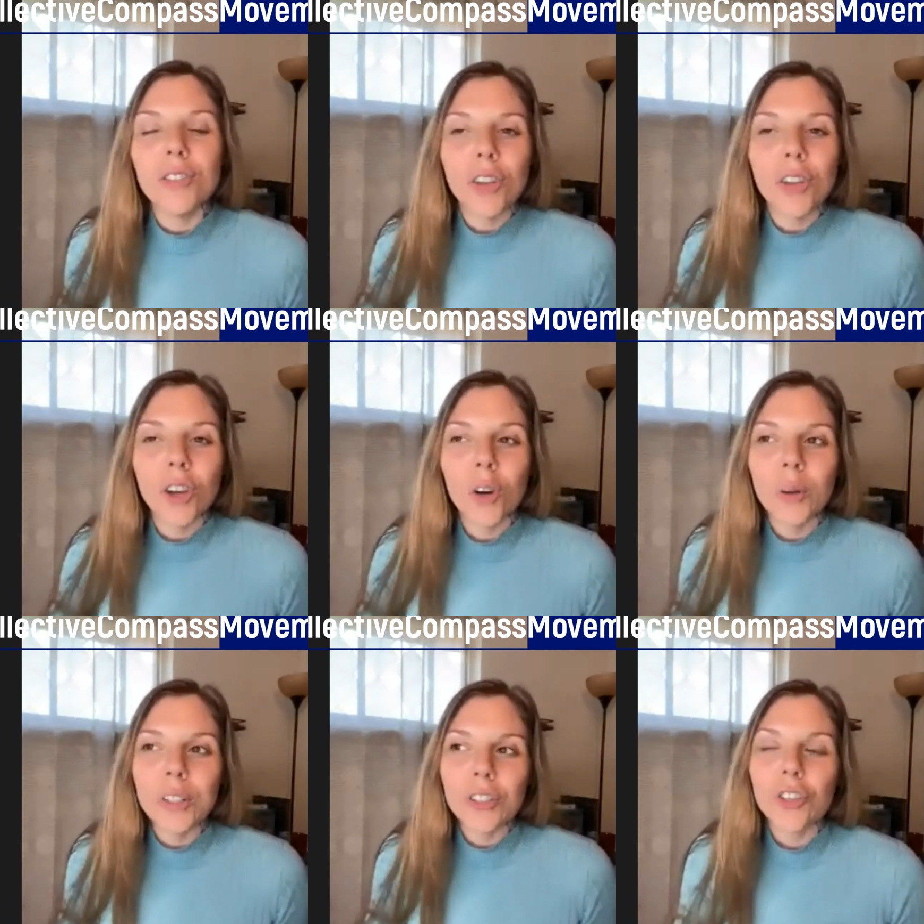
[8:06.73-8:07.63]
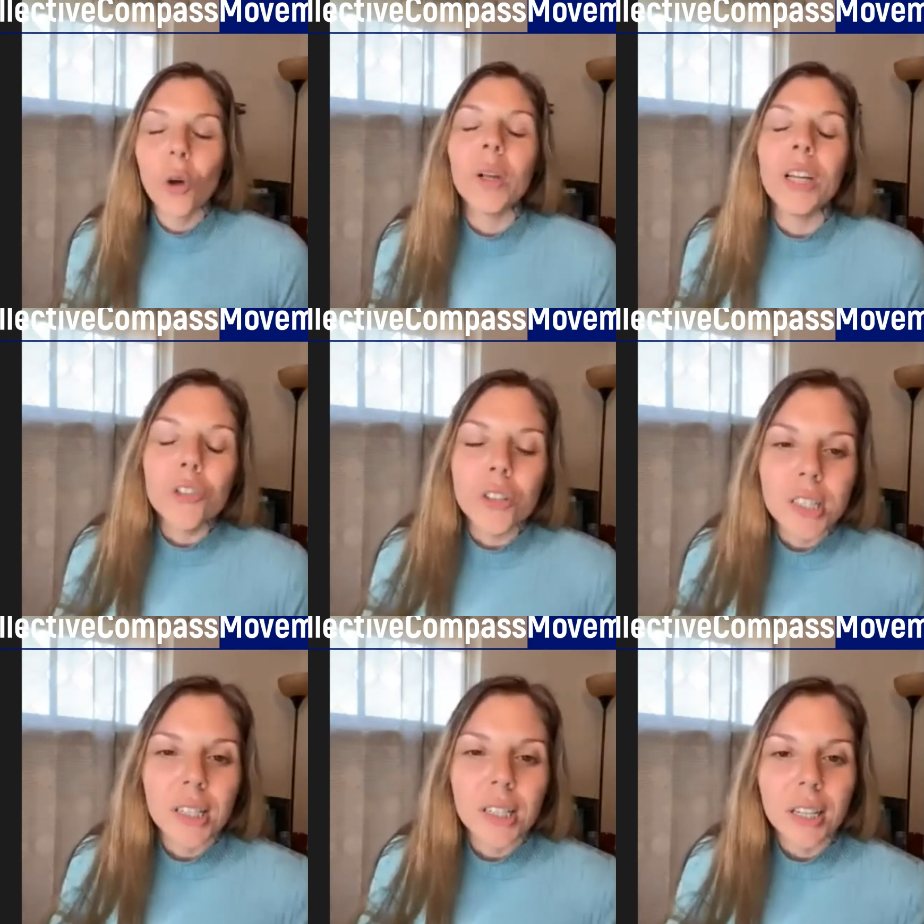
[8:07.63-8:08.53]
And so it's just so
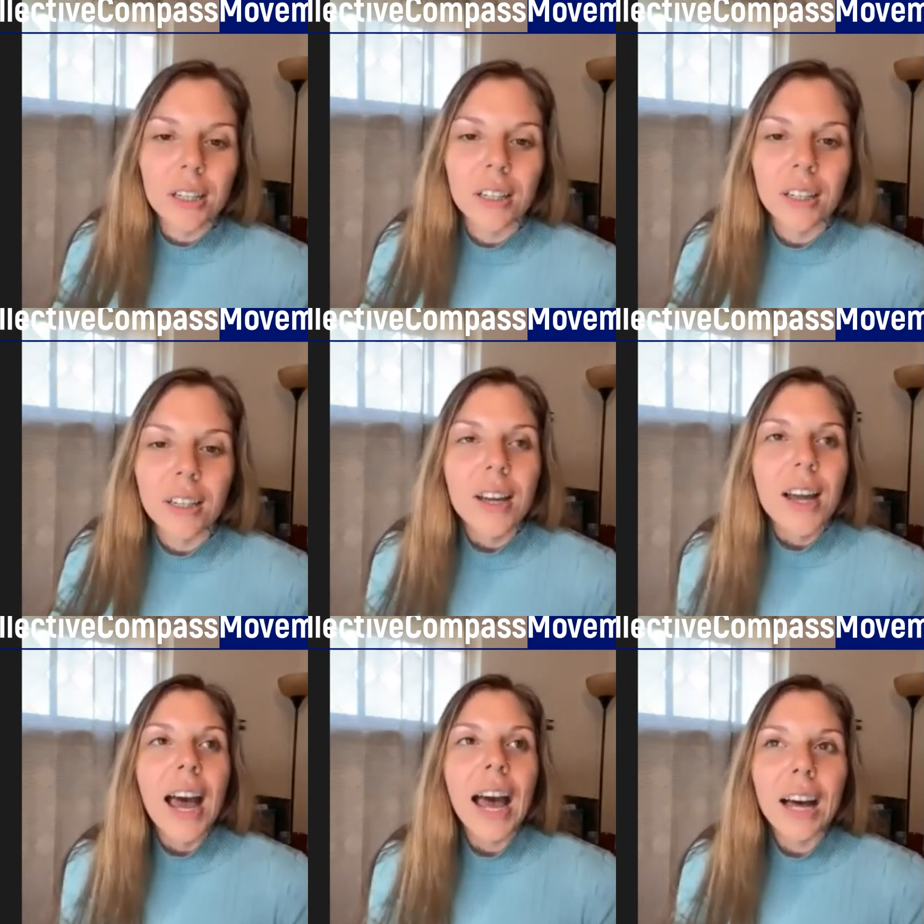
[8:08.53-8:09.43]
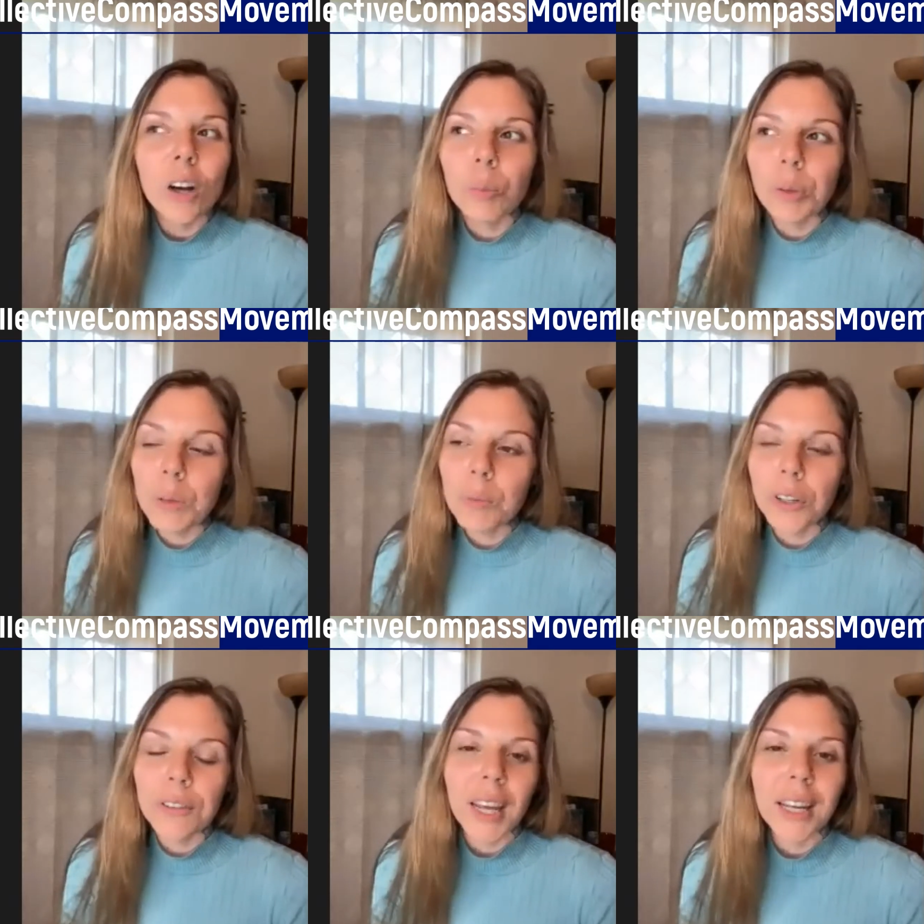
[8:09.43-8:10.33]
interesting to hear how
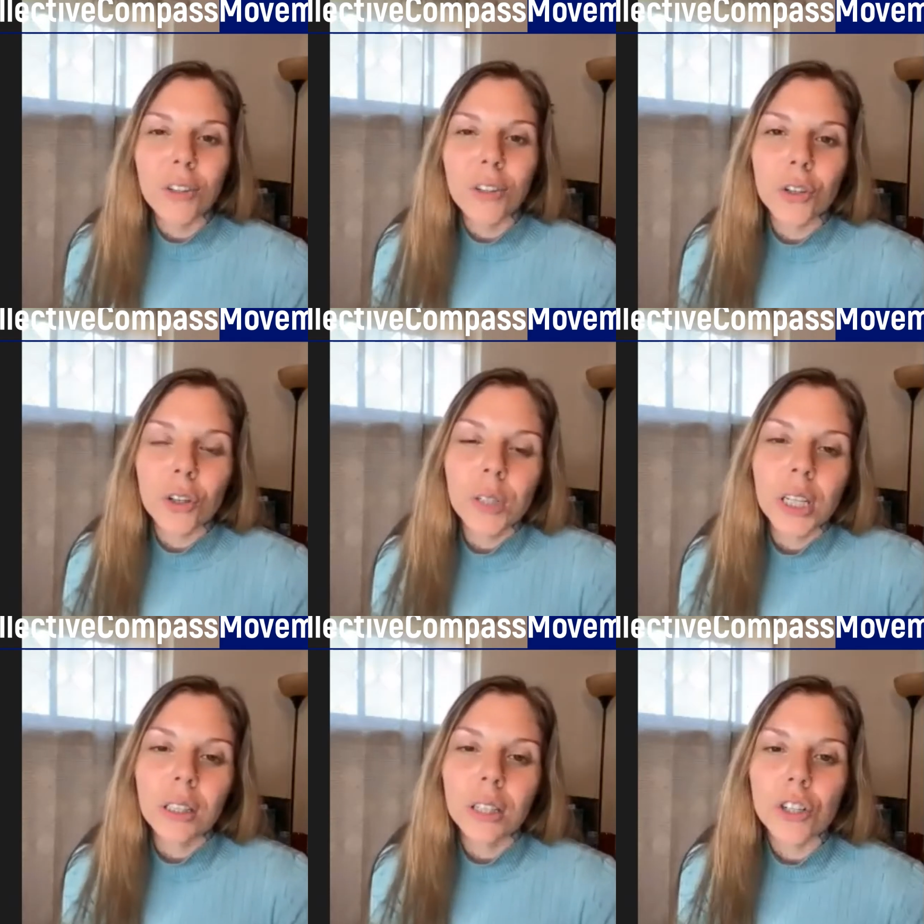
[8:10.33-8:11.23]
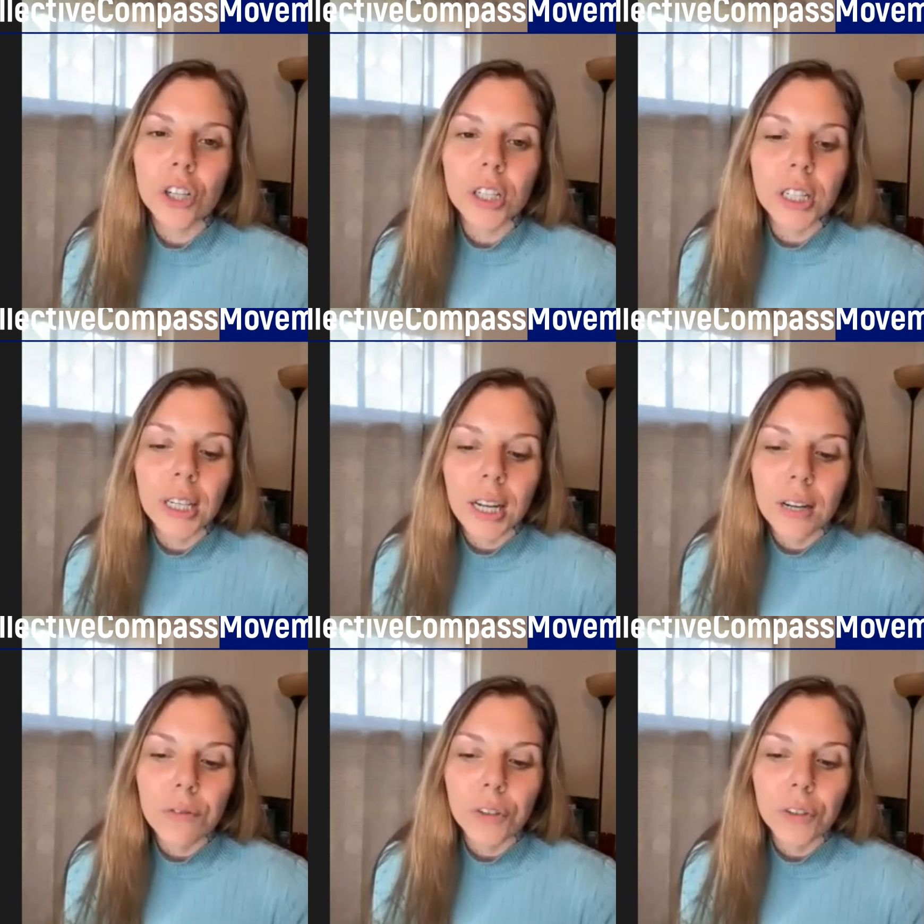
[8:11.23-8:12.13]
people have handled their own healing
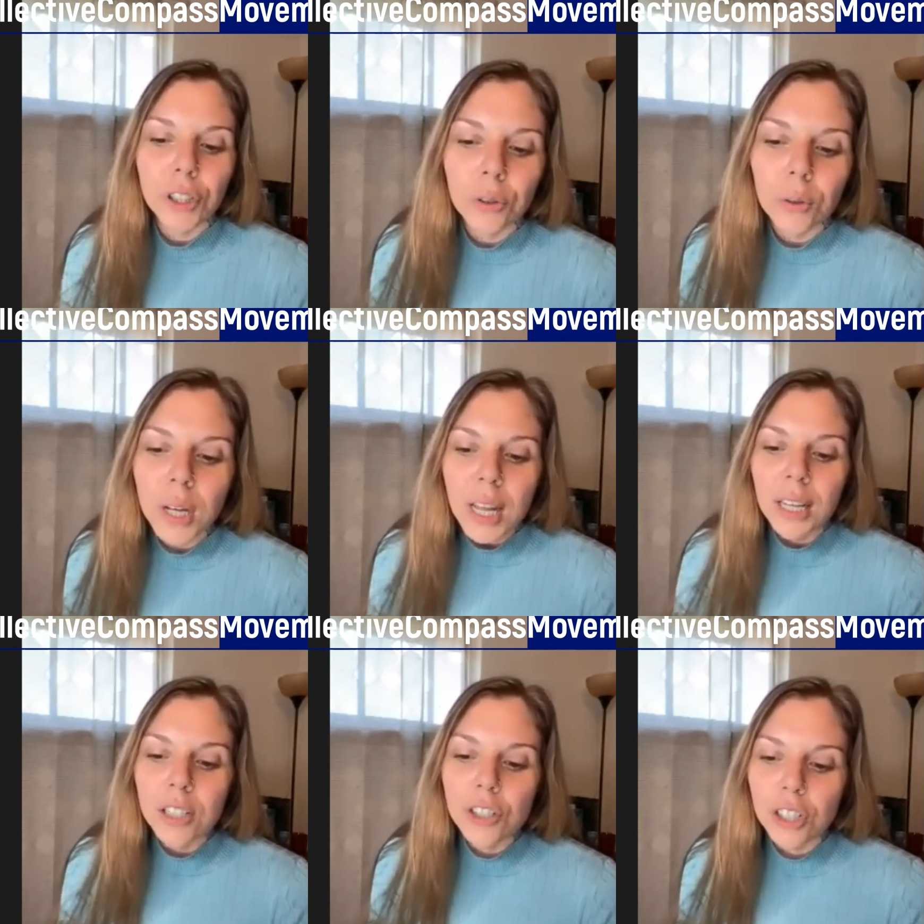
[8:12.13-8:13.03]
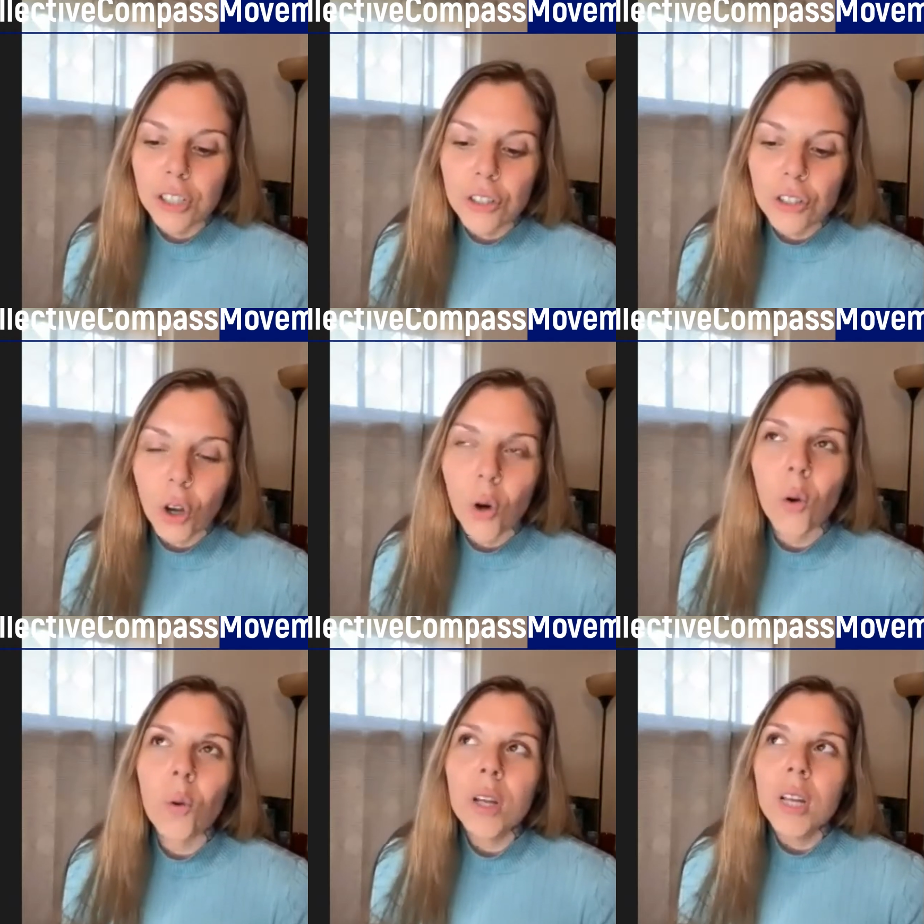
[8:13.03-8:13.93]
journey. And for you, it's just
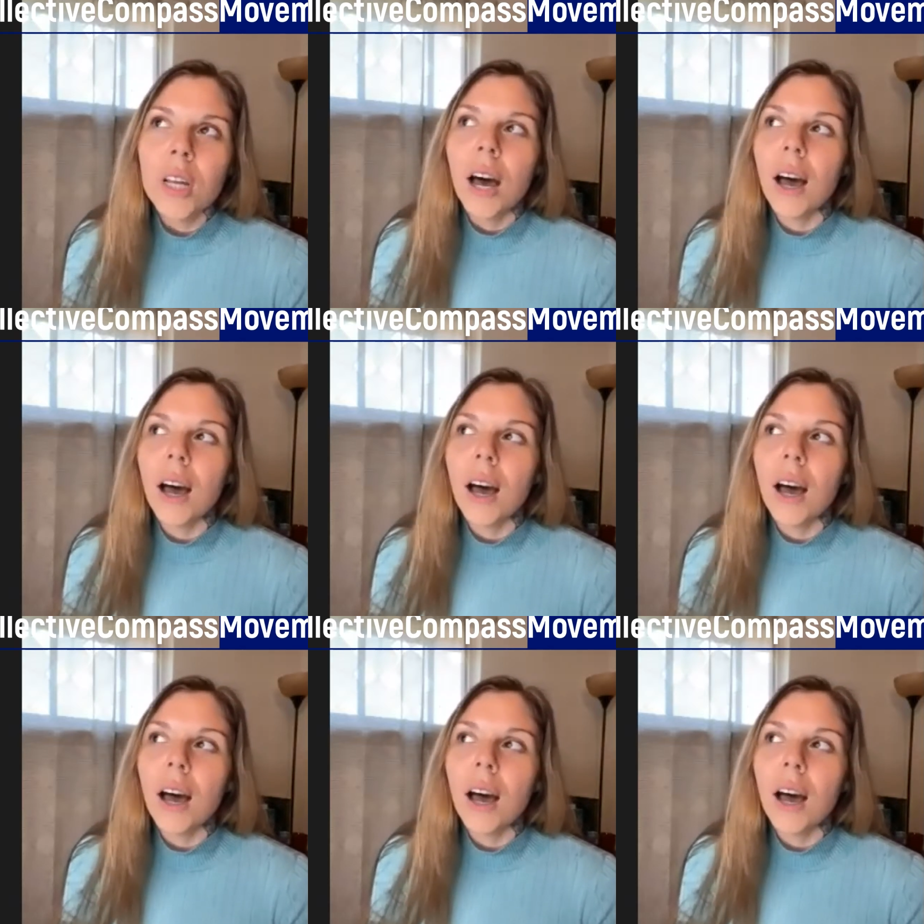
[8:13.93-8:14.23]
so